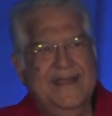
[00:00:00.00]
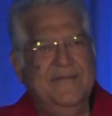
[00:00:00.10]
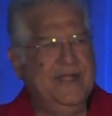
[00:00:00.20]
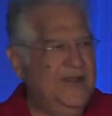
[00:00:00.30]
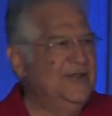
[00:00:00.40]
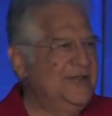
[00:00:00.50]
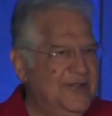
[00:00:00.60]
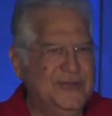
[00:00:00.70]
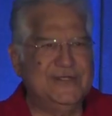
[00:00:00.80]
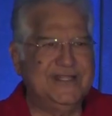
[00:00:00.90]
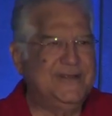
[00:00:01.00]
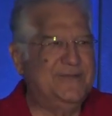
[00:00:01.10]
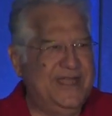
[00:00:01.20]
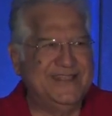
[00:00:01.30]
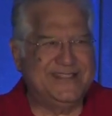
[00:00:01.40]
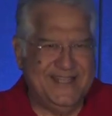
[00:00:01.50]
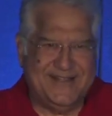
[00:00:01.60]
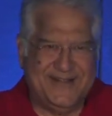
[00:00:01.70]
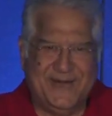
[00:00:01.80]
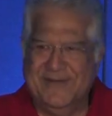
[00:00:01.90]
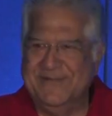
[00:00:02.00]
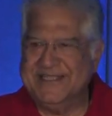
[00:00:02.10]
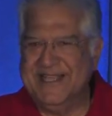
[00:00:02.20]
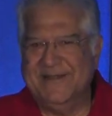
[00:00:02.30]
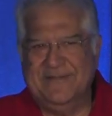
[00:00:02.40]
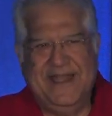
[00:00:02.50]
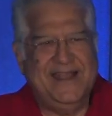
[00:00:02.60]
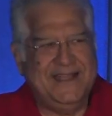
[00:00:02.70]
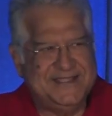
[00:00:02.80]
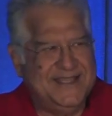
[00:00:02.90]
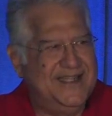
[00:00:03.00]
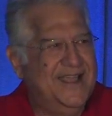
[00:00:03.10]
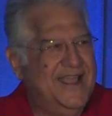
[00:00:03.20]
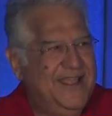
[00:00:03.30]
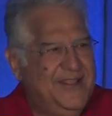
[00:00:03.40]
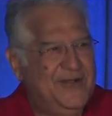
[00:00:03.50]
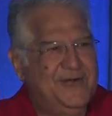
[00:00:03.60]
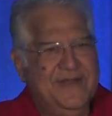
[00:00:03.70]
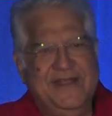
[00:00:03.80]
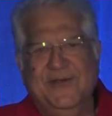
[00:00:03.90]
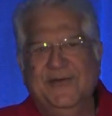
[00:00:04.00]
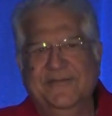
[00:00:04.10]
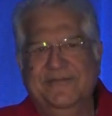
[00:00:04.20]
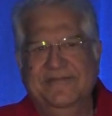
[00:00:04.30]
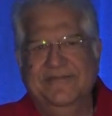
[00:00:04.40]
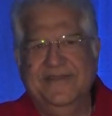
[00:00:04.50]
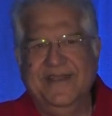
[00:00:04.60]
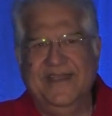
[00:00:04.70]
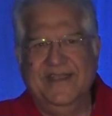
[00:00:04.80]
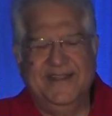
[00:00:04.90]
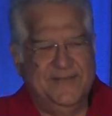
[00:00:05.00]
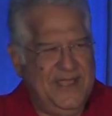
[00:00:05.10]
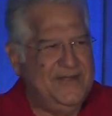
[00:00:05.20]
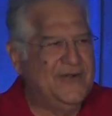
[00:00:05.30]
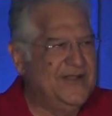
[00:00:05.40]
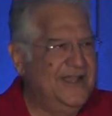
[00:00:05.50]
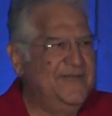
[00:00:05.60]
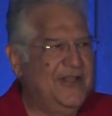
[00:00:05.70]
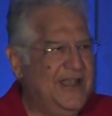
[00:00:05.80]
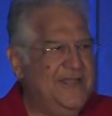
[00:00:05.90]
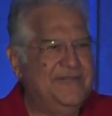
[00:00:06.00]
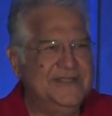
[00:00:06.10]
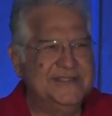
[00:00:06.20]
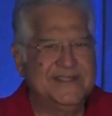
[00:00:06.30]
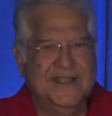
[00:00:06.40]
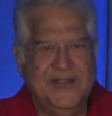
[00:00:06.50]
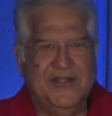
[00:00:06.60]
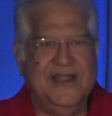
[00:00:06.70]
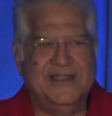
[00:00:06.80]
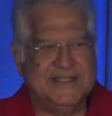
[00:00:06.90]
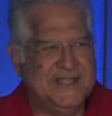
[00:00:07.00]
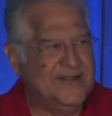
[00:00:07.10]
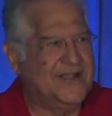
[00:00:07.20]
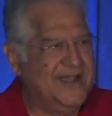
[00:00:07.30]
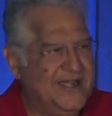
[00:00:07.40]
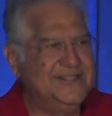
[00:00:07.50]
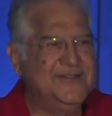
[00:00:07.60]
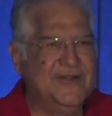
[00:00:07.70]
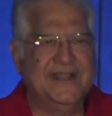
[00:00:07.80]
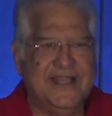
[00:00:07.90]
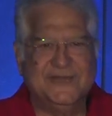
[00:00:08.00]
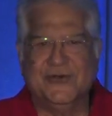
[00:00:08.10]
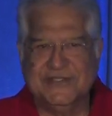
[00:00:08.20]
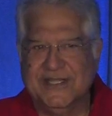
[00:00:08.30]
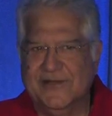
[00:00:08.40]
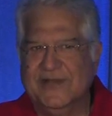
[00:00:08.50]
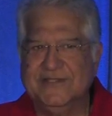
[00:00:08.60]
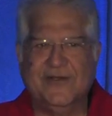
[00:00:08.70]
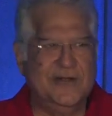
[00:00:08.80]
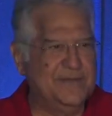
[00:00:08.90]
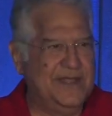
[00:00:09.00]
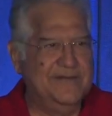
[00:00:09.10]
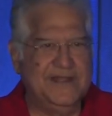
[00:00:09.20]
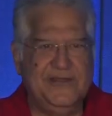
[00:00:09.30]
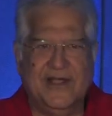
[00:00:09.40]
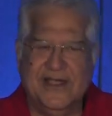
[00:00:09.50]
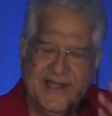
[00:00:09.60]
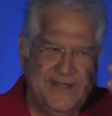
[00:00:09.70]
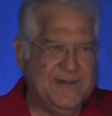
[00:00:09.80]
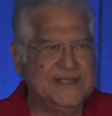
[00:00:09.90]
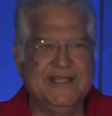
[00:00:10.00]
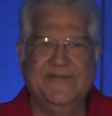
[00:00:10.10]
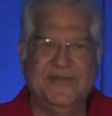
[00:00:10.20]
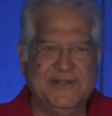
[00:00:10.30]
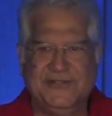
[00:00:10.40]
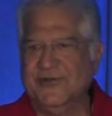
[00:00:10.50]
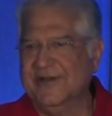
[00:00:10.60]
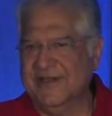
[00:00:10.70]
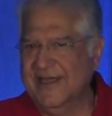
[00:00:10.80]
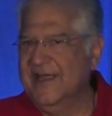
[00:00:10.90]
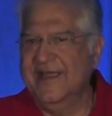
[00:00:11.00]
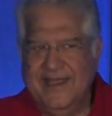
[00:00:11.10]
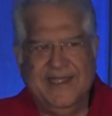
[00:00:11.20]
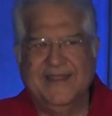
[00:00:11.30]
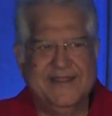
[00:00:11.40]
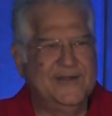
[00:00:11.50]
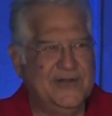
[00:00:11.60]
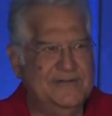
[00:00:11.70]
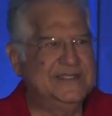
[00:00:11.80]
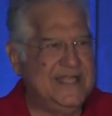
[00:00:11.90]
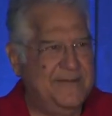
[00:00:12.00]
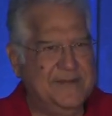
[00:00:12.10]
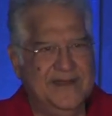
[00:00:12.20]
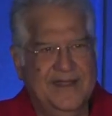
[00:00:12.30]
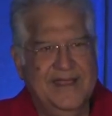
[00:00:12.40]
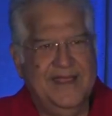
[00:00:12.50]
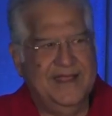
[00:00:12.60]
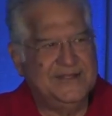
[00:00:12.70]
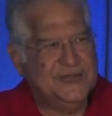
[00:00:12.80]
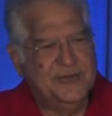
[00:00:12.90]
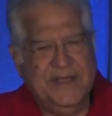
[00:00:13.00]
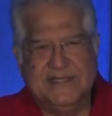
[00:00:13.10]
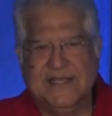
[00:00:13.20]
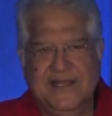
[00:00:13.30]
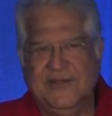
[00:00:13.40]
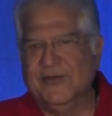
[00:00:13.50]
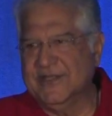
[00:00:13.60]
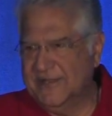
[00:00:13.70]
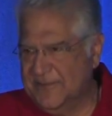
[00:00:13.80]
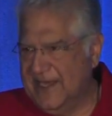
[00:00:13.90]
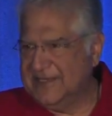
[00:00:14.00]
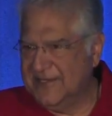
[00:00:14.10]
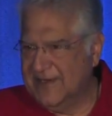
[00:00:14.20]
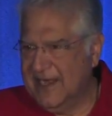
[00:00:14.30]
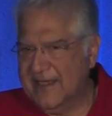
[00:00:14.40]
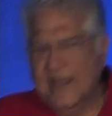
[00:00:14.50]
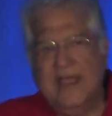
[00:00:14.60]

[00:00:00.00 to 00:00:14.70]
but you know, you, those are the breaks that always help. And as I said, you know, when you, the way you got to live your life is you're dealt a set of cards. You that those are the ones you got to play with. You can't keep asking for a joker. It doesn't always happen. And so basically, those are the breaks you get.